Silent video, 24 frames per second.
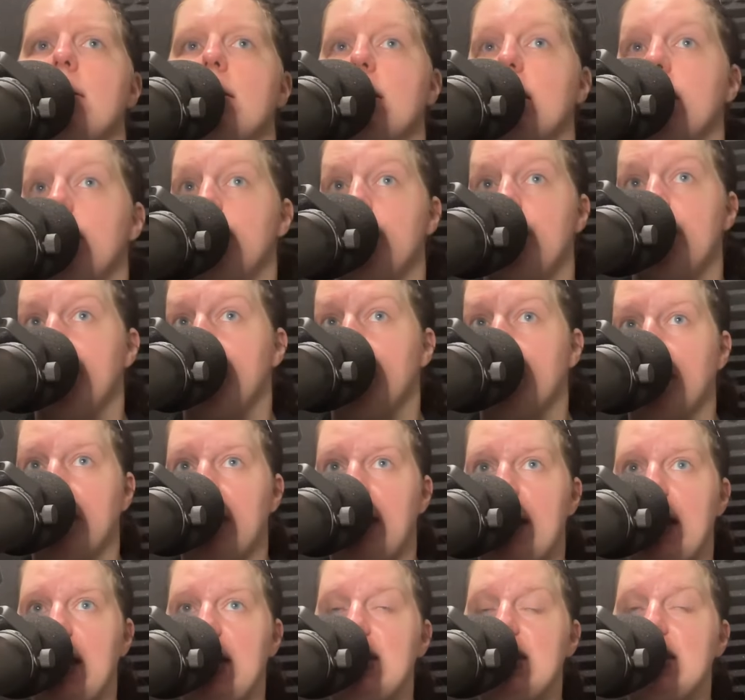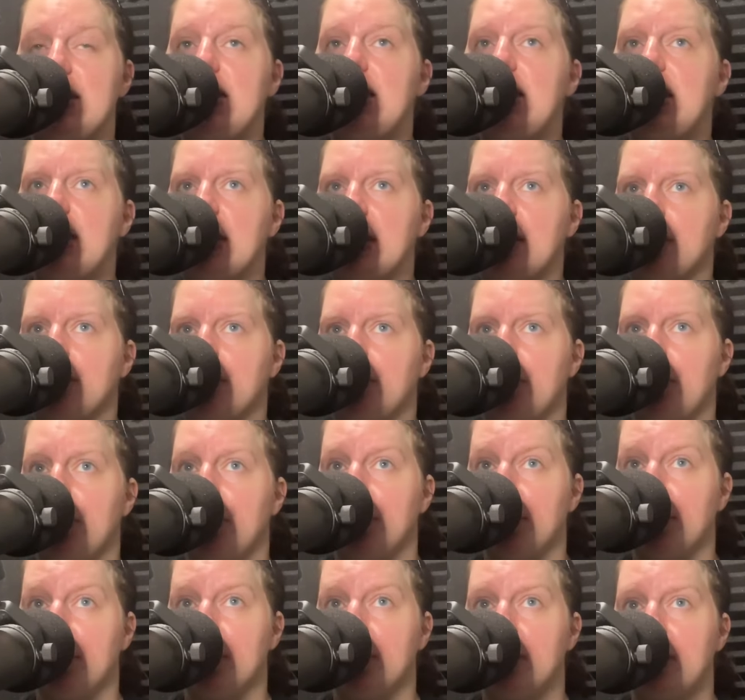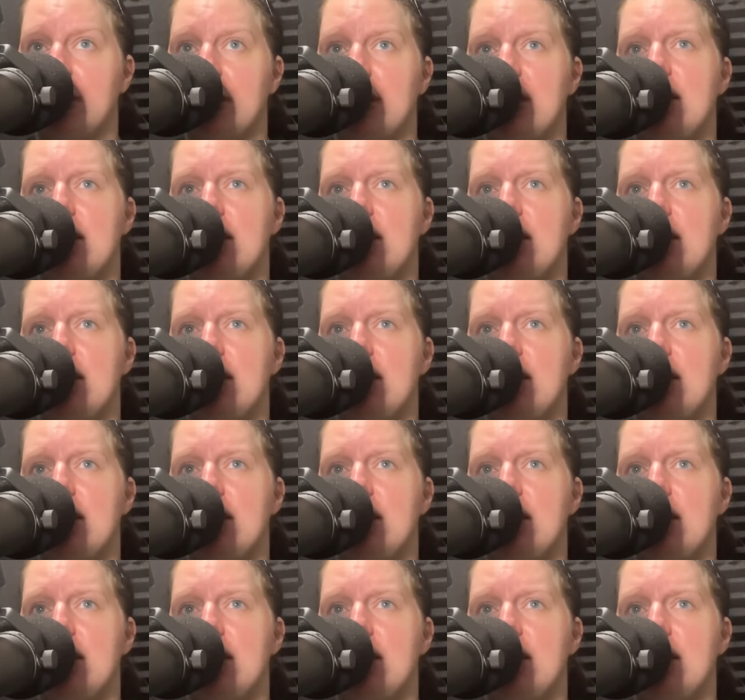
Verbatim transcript: I'm very glad I did think of her.